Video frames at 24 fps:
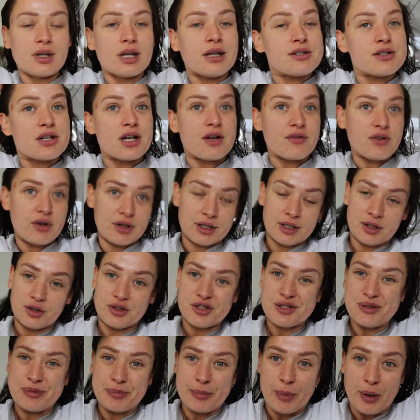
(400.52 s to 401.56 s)
So I've got little
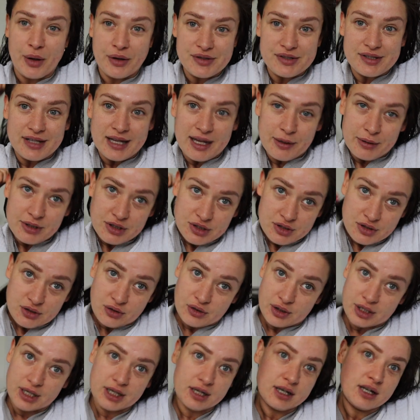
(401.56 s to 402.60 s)
spots there, which is
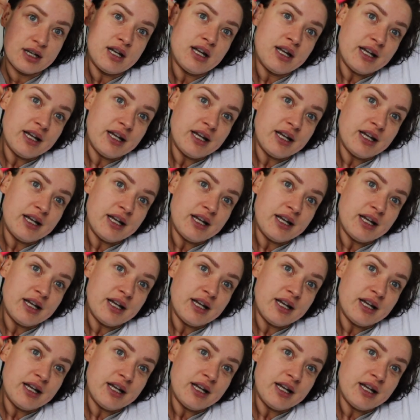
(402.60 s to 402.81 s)
annoying